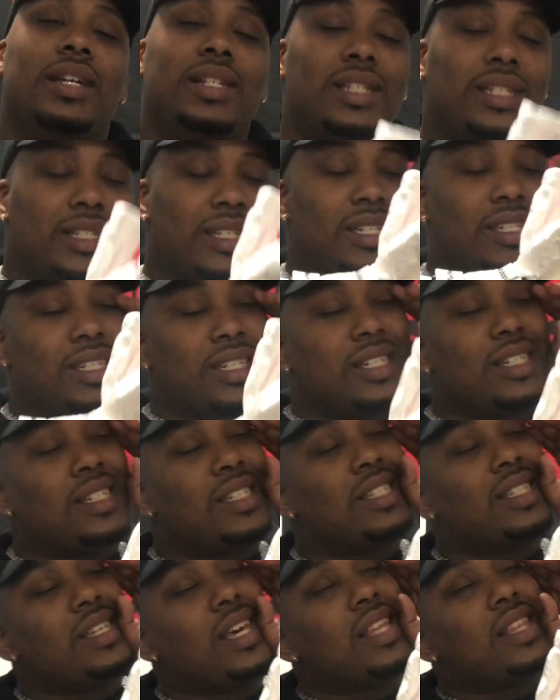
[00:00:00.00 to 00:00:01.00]

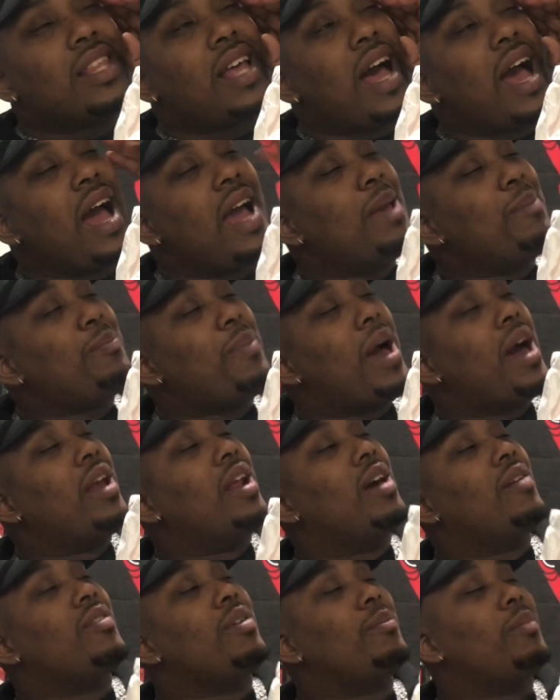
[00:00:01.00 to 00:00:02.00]
Just take the hype
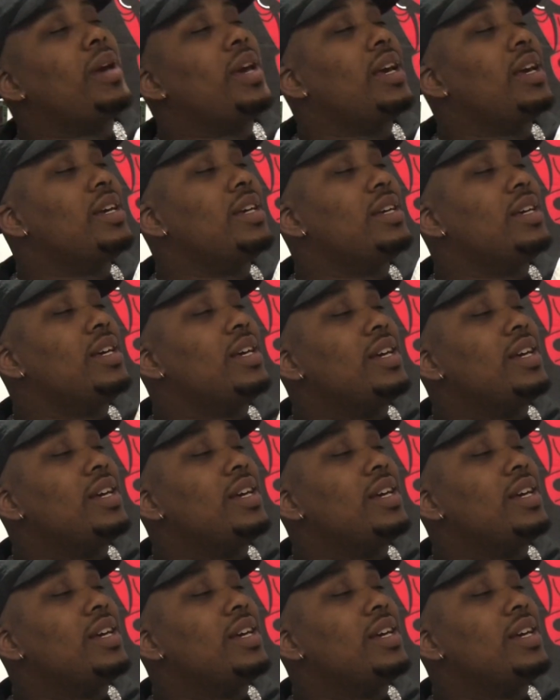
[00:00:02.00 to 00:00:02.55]
out of it, man.